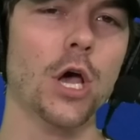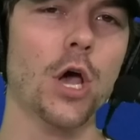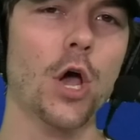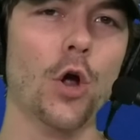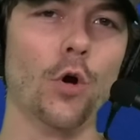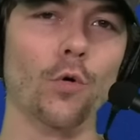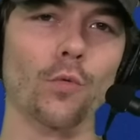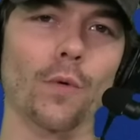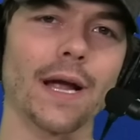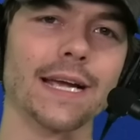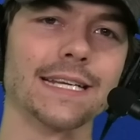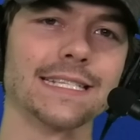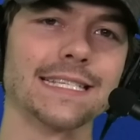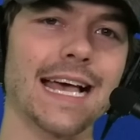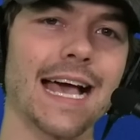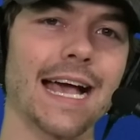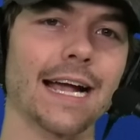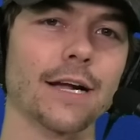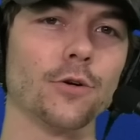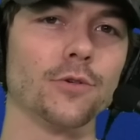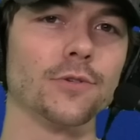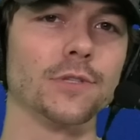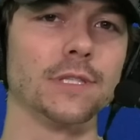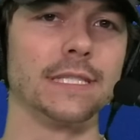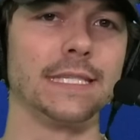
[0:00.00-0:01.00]
Right
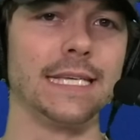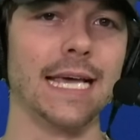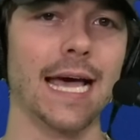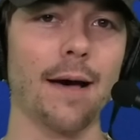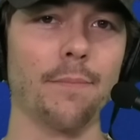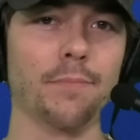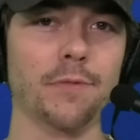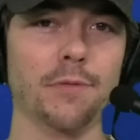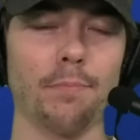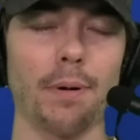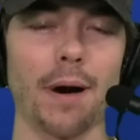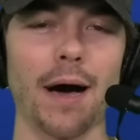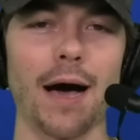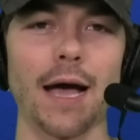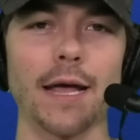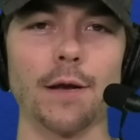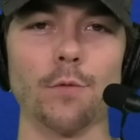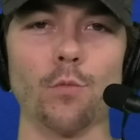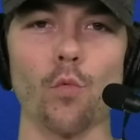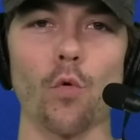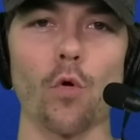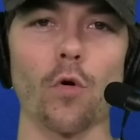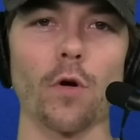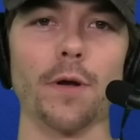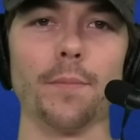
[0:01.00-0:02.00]
tackle depth
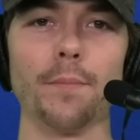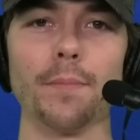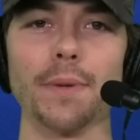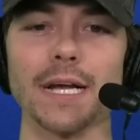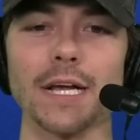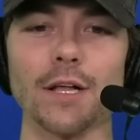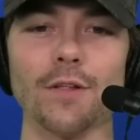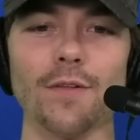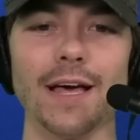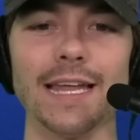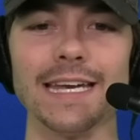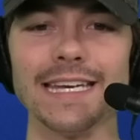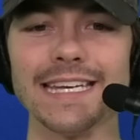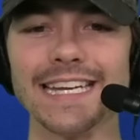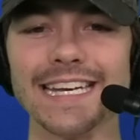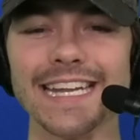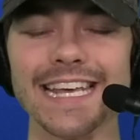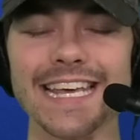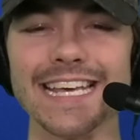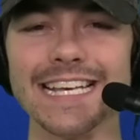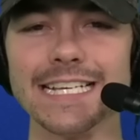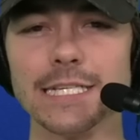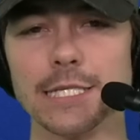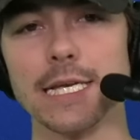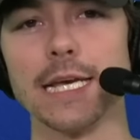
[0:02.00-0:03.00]
behind Warren McClendon
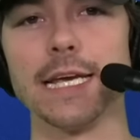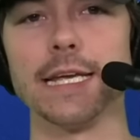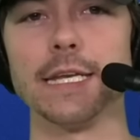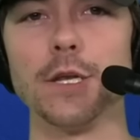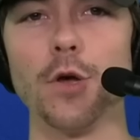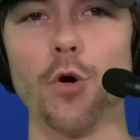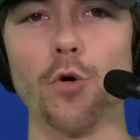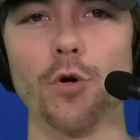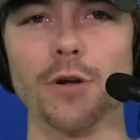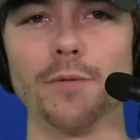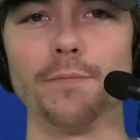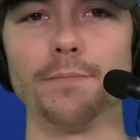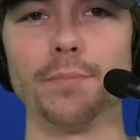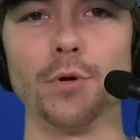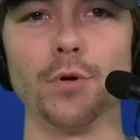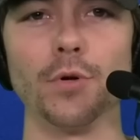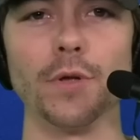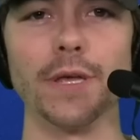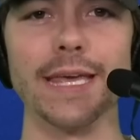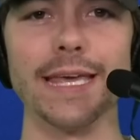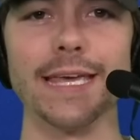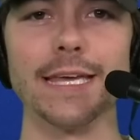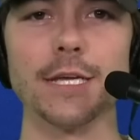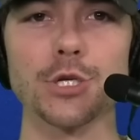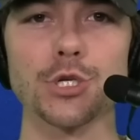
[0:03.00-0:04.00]
is a notable
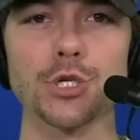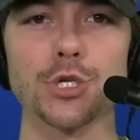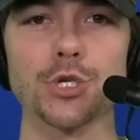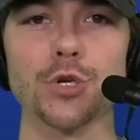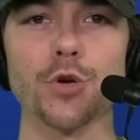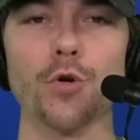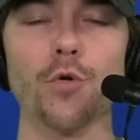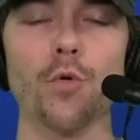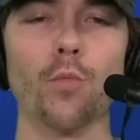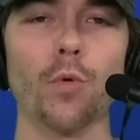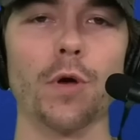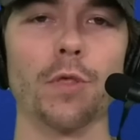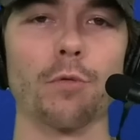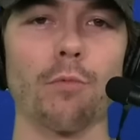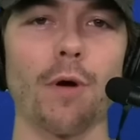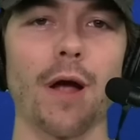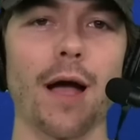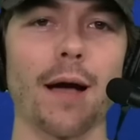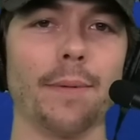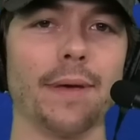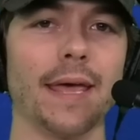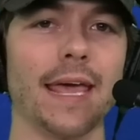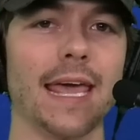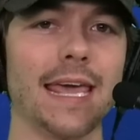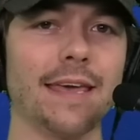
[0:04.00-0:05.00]
issue, with
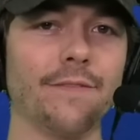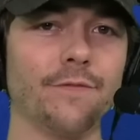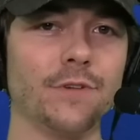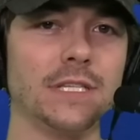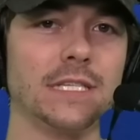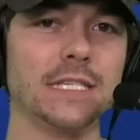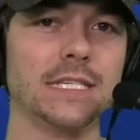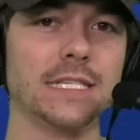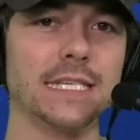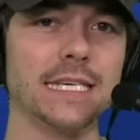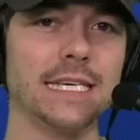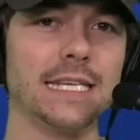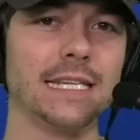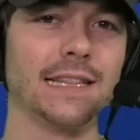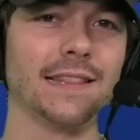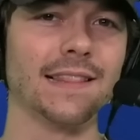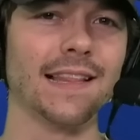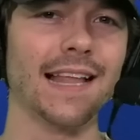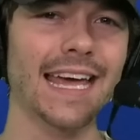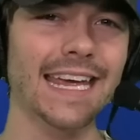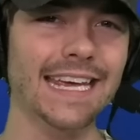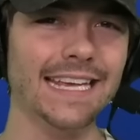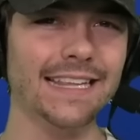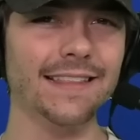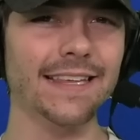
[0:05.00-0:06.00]
Rob Havenstein
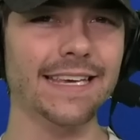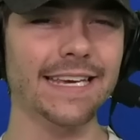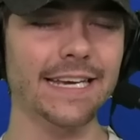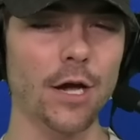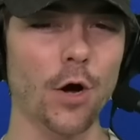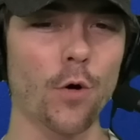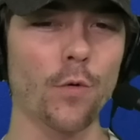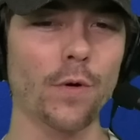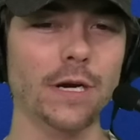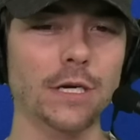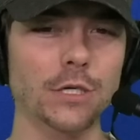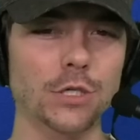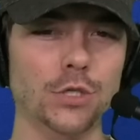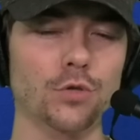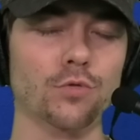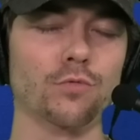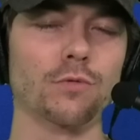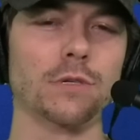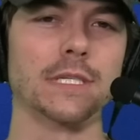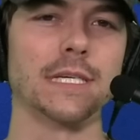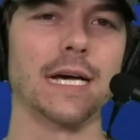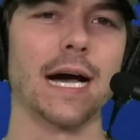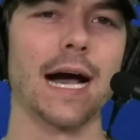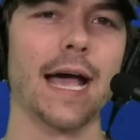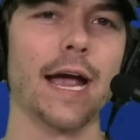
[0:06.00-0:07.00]
likely going to
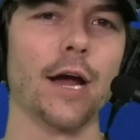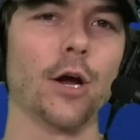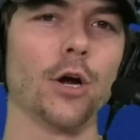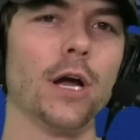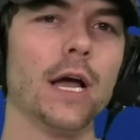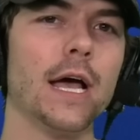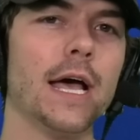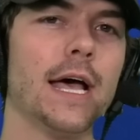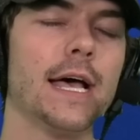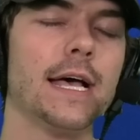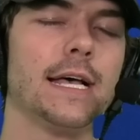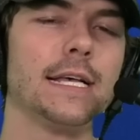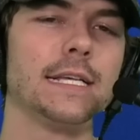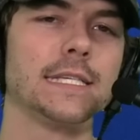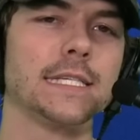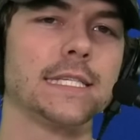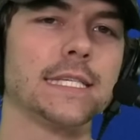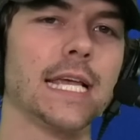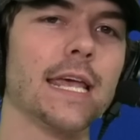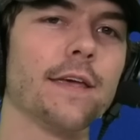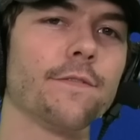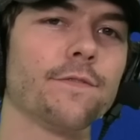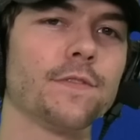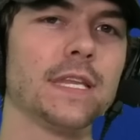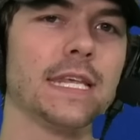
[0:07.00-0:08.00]
retire.
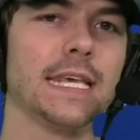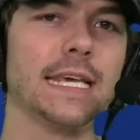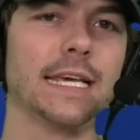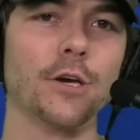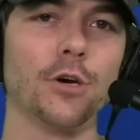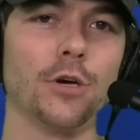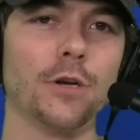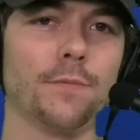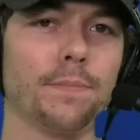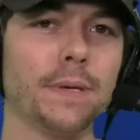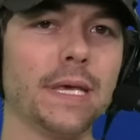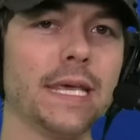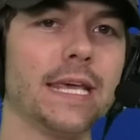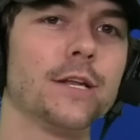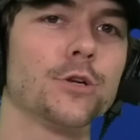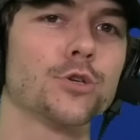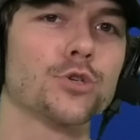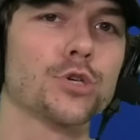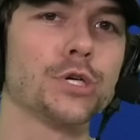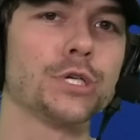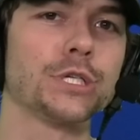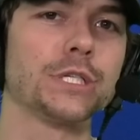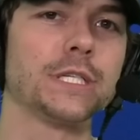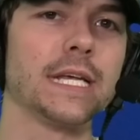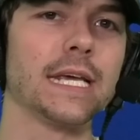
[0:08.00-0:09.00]
Safety could be
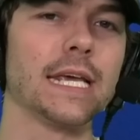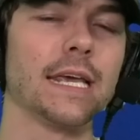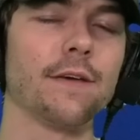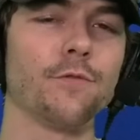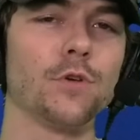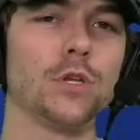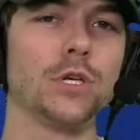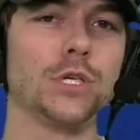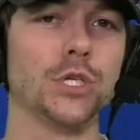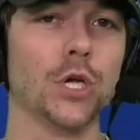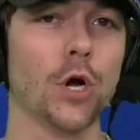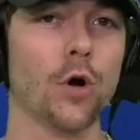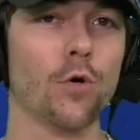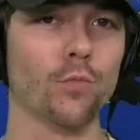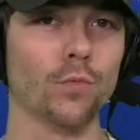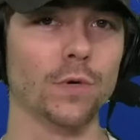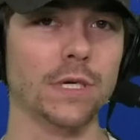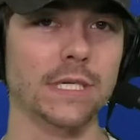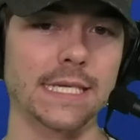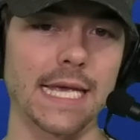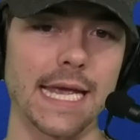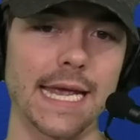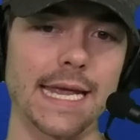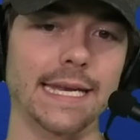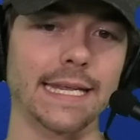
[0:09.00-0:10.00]
interesting if you don't
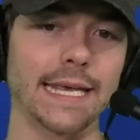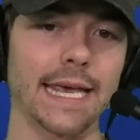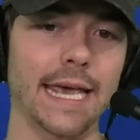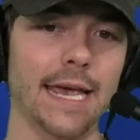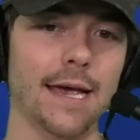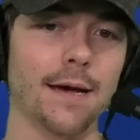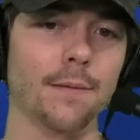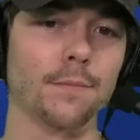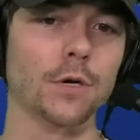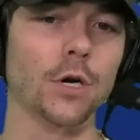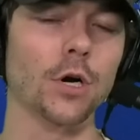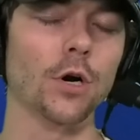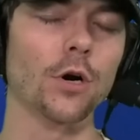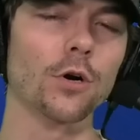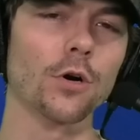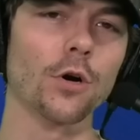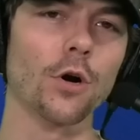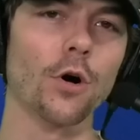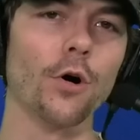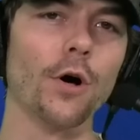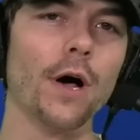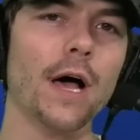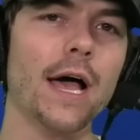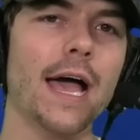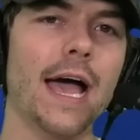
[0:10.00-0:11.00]
retain Cam
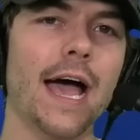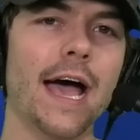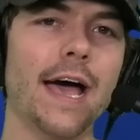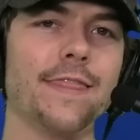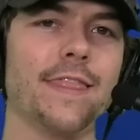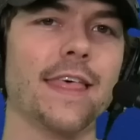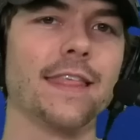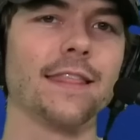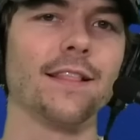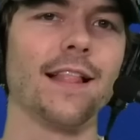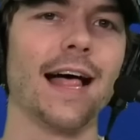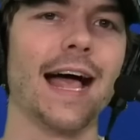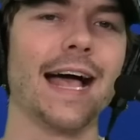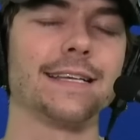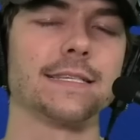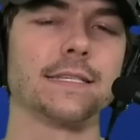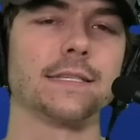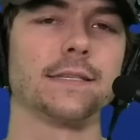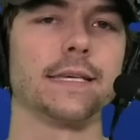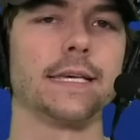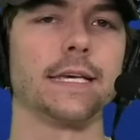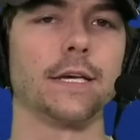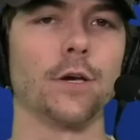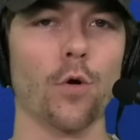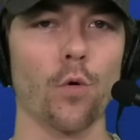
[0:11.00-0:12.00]
Curl. And then
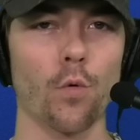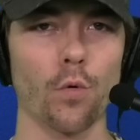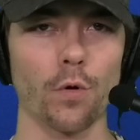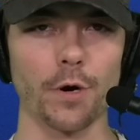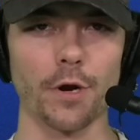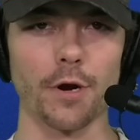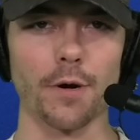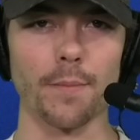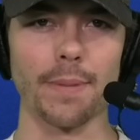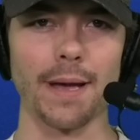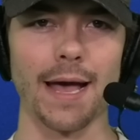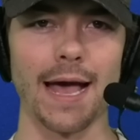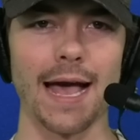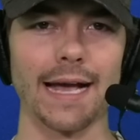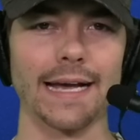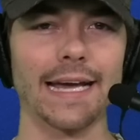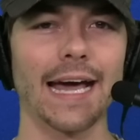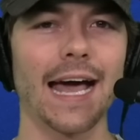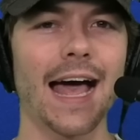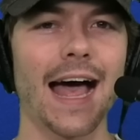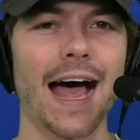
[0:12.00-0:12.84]
lastly, quarterback.